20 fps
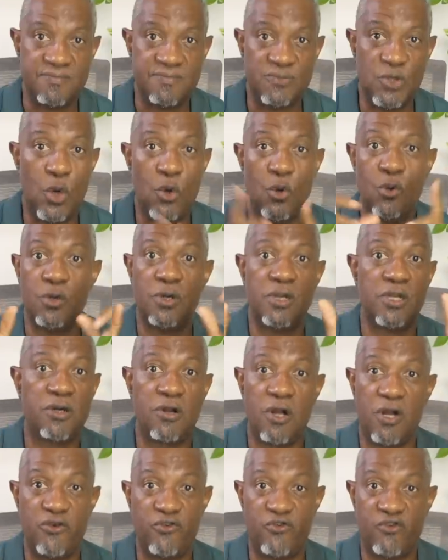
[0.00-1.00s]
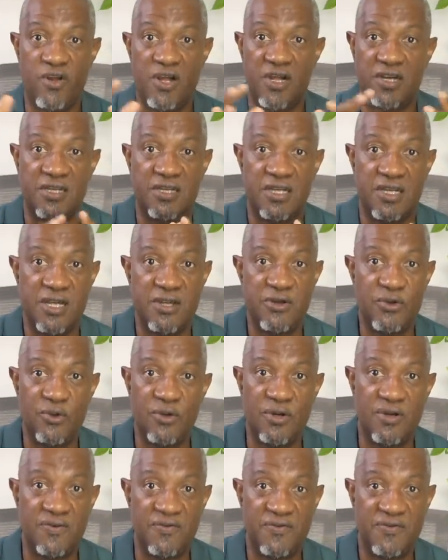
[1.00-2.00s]
The only contract that I
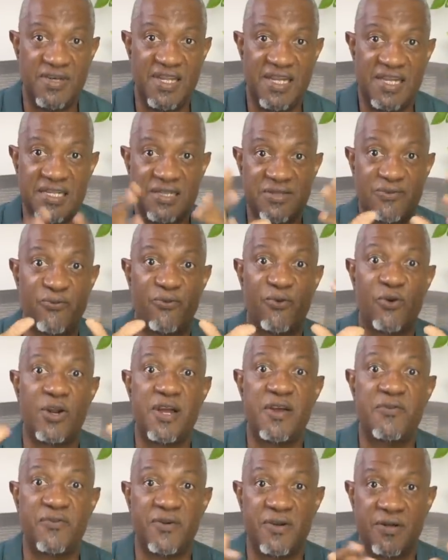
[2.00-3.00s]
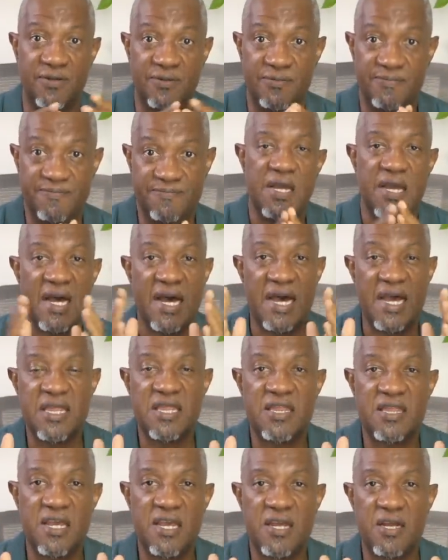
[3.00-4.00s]
know of that it's forever. I
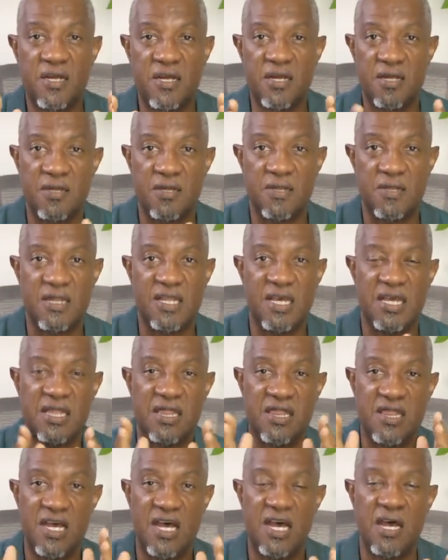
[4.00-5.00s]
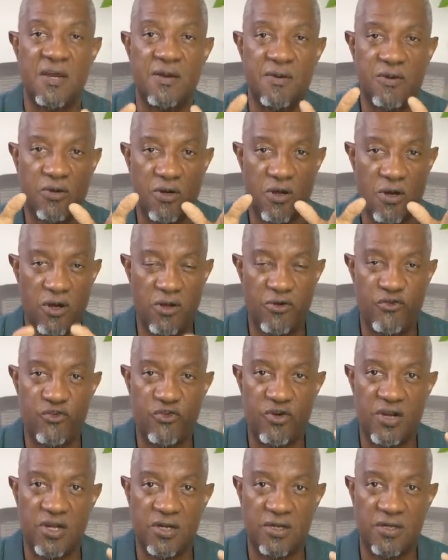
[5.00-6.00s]
think that that
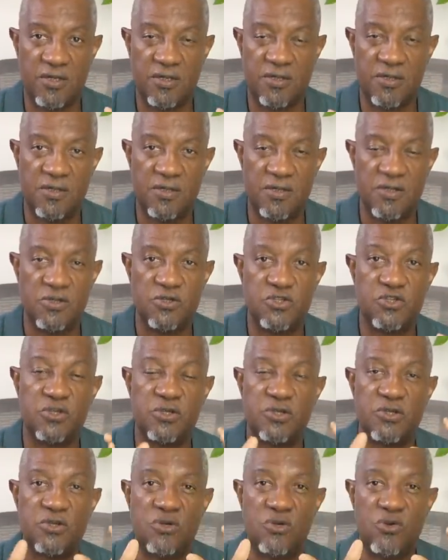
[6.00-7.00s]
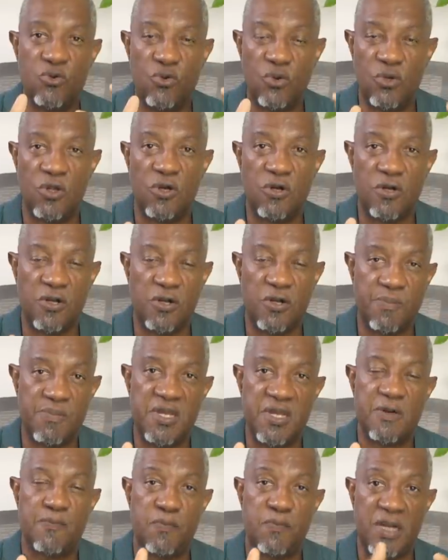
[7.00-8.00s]
contract should no longer
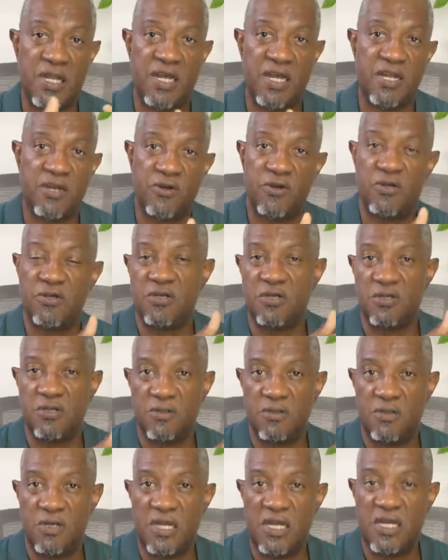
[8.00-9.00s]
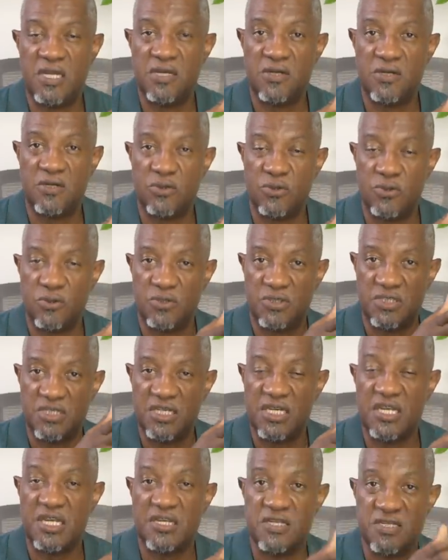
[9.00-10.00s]
be applied on, into
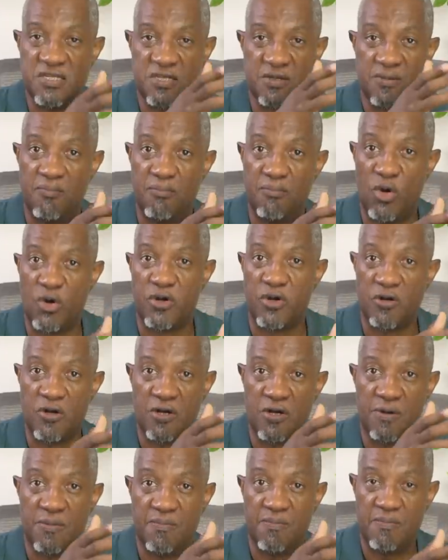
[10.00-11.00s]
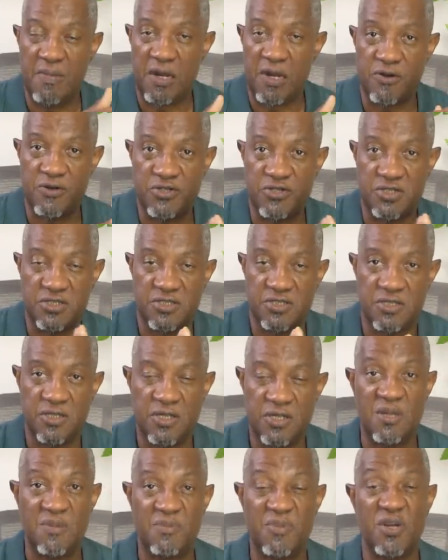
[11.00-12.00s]
today's modern marriages.
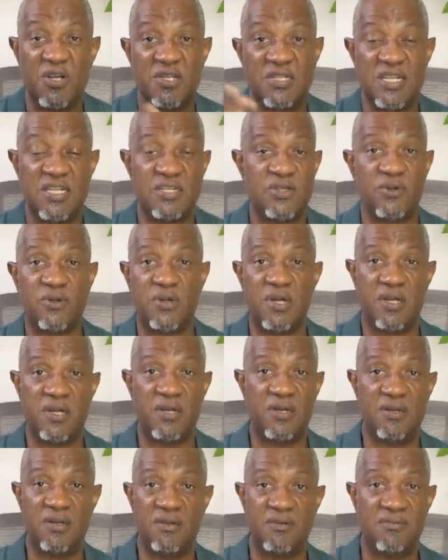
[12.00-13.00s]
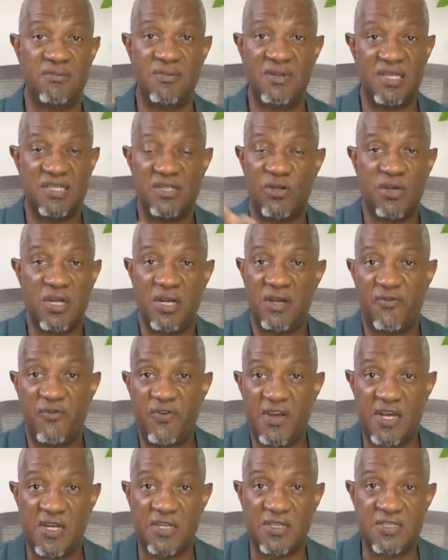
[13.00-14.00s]
Because let's look at it. Let's look at the
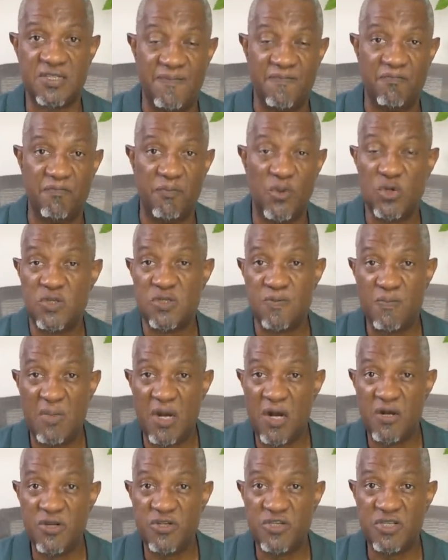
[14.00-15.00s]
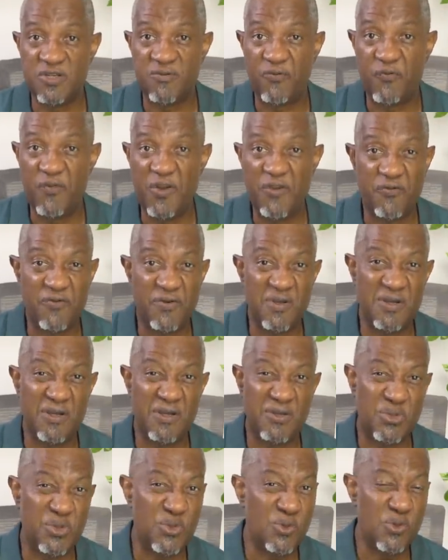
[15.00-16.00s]
facts. Most marriages,
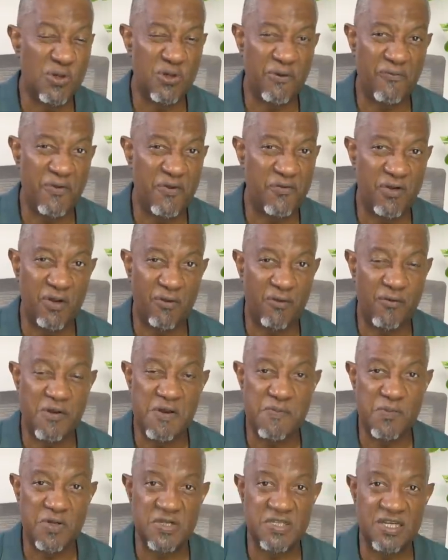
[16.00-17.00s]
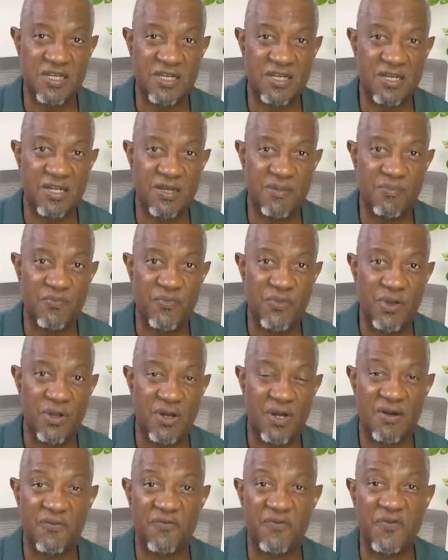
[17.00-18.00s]
52 or 53% of them
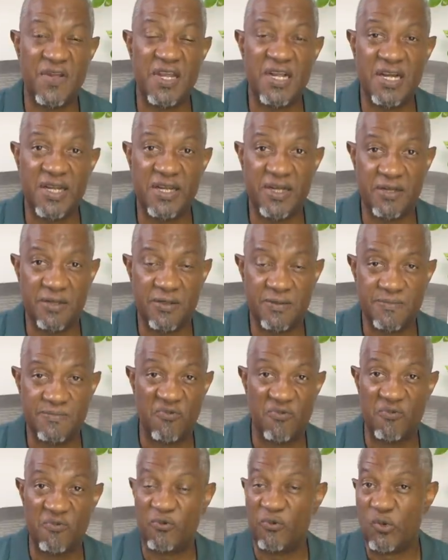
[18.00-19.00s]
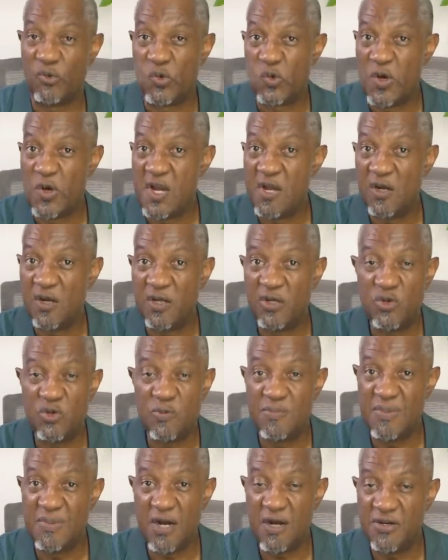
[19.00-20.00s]
are failing. Rarely do
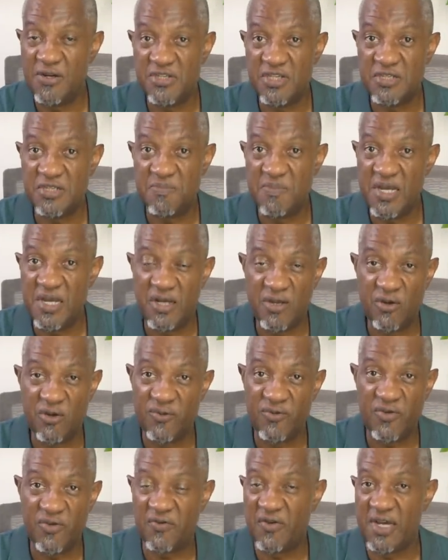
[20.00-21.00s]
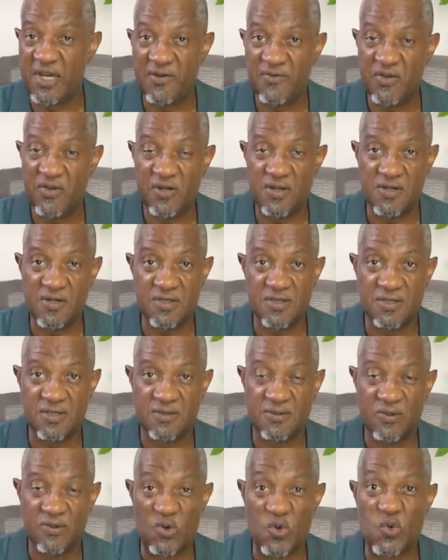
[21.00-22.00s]
marriages make it over five years.
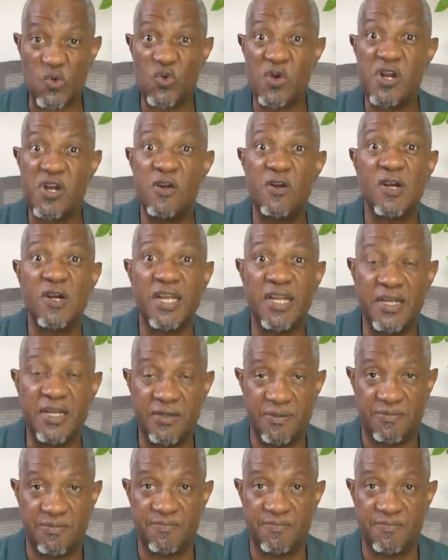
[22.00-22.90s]
Rarely.